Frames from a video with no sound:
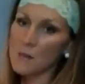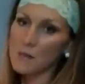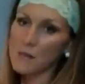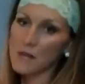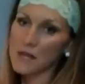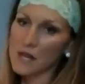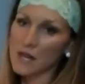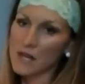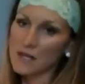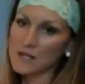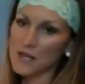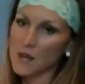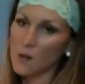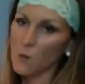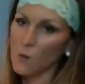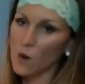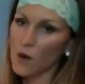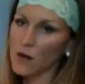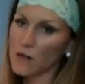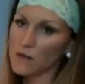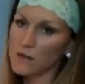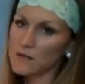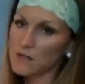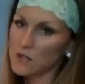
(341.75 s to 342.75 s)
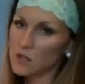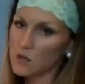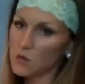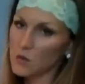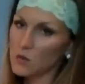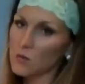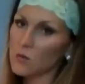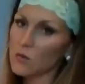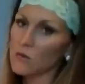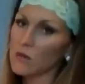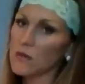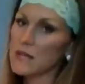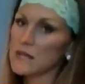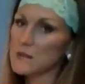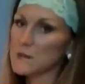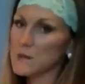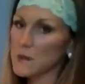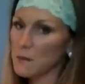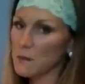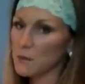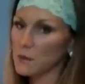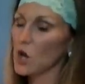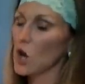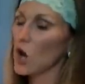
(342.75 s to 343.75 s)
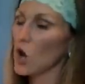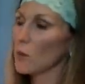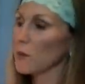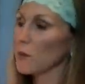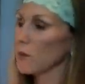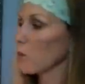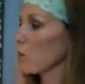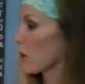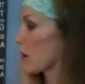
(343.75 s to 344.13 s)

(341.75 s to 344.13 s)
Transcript: because I want these people to all be